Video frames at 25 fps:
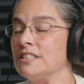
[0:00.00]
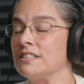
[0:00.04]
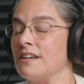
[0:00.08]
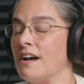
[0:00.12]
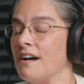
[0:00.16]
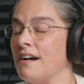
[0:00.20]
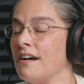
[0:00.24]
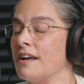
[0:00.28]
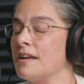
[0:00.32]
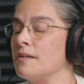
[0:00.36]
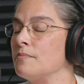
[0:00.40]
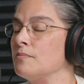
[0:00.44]

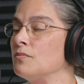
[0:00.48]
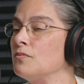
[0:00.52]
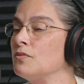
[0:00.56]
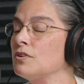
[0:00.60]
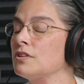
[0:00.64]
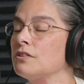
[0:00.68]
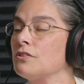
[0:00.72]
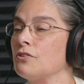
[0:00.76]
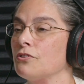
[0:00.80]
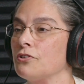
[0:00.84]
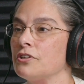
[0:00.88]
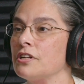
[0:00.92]
time
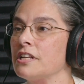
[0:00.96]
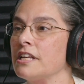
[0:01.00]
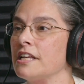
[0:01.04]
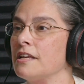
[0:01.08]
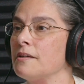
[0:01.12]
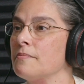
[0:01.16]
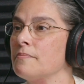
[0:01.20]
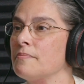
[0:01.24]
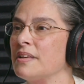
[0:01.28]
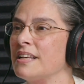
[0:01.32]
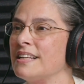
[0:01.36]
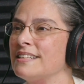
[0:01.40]
with learning
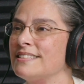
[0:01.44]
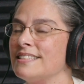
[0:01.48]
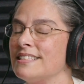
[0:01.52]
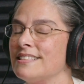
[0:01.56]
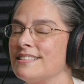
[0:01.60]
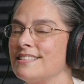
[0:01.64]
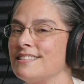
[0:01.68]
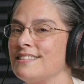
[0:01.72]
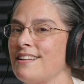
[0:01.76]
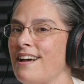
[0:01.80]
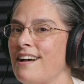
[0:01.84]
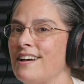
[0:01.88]
it because
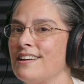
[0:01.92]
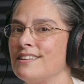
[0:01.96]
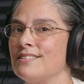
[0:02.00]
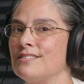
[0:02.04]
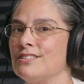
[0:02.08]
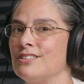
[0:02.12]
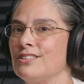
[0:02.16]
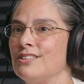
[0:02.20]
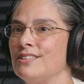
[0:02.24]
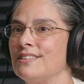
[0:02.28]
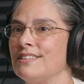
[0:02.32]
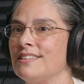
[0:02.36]
it's not
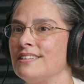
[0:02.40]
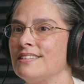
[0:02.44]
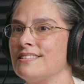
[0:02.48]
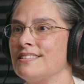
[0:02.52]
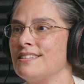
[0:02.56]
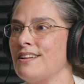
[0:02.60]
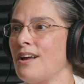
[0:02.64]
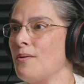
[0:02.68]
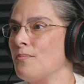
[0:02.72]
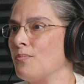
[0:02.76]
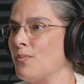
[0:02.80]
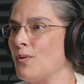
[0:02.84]

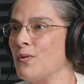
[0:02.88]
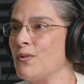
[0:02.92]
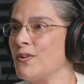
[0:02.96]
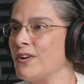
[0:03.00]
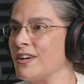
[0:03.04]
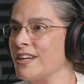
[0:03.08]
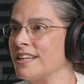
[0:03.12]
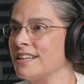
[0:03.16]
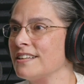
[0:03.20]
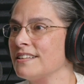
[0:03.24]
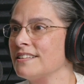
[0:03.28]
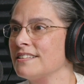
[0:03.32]

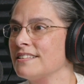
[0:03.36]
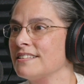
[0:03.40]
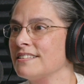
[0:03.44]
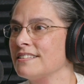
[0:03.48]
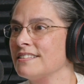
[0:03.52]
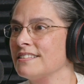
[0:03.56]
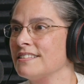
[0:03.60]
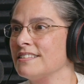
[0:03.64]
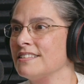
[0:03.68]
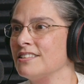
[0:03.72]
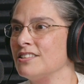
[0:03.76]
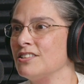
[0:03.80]
boring.
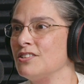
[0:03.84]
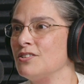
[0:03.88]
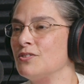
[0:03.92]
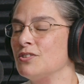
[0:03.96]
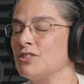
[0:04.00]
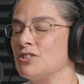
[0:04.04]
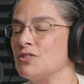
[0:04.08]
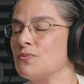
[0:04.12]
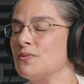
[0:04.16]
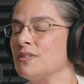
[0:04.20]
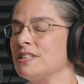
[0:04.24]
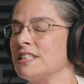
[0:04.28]

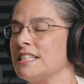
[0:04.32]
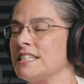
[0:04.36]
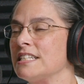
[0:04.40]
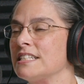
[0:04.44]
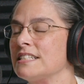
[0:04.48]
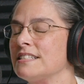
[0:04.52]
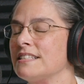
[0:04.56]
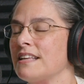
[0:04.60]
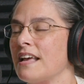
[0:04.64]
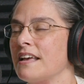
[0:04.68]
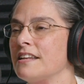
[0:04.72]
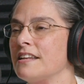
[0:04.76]
it's really exciting.